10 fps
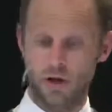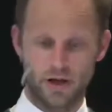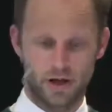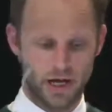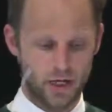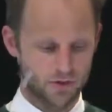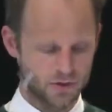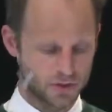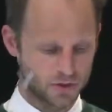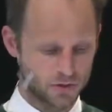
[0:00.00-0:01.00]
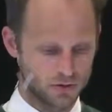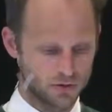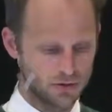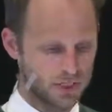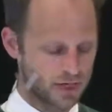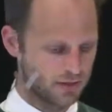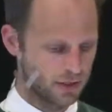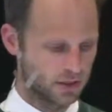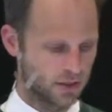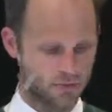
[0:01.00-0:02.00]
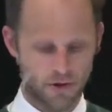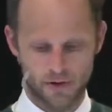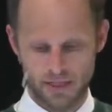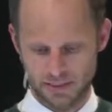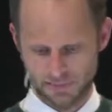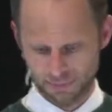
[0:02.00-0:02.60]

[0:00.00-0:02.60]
I hand over to, to David and, and Mariette.